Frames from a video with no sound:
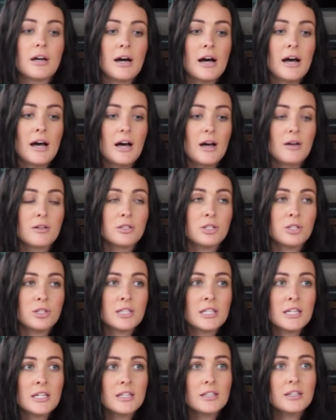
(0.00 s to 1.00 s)
You
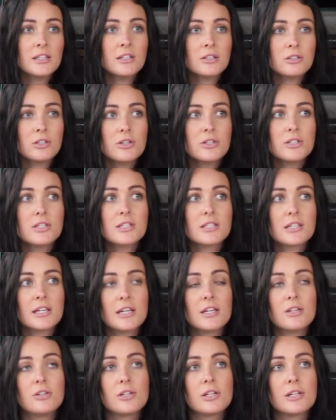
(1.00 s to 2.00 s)
think the closest
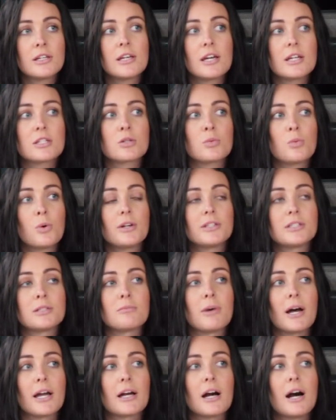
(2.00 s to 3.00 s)
kit you can get to what is
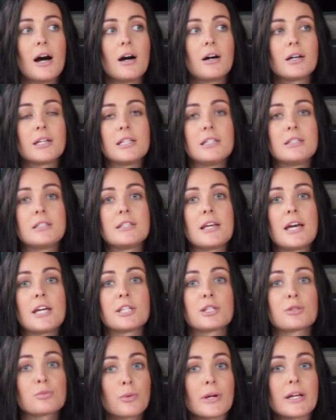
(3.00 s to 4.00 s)
in my car is their
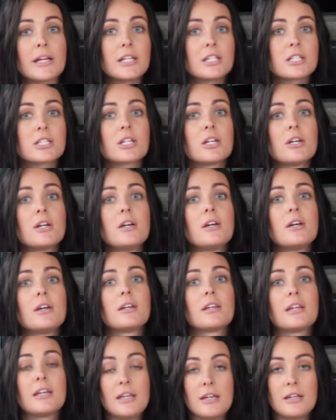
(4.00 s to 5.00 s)
3-inch
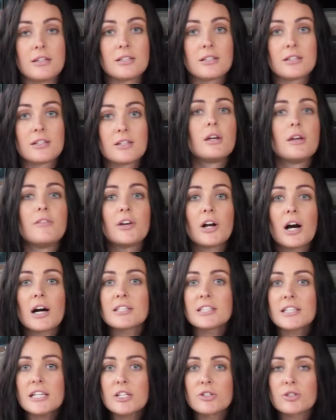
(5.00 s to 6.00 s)
kit. If you
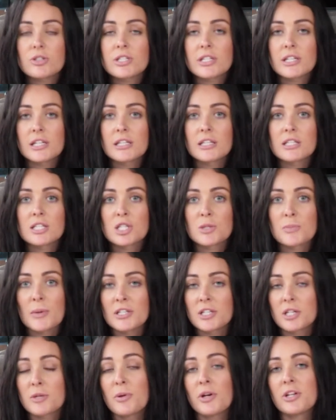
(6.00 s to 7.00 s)
guys are interested in the
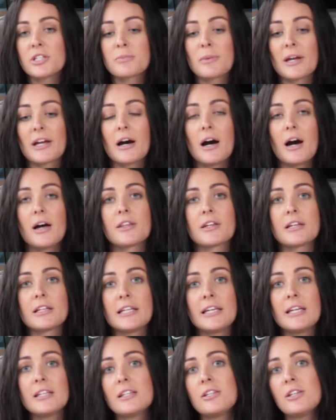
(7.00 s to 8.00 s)
suspension components of my car, the
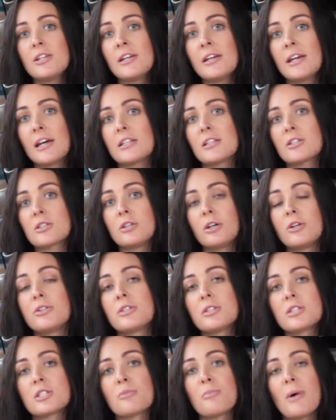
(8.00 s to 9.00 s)
kit that you can get that's
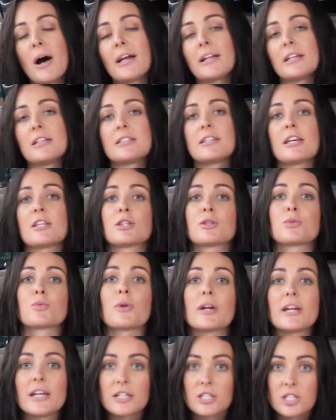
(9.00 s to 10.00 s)
closest to mine is their
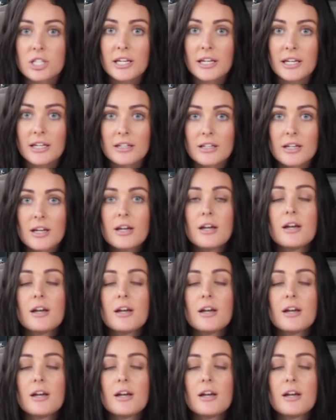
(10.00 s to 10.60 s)
3-inch kit.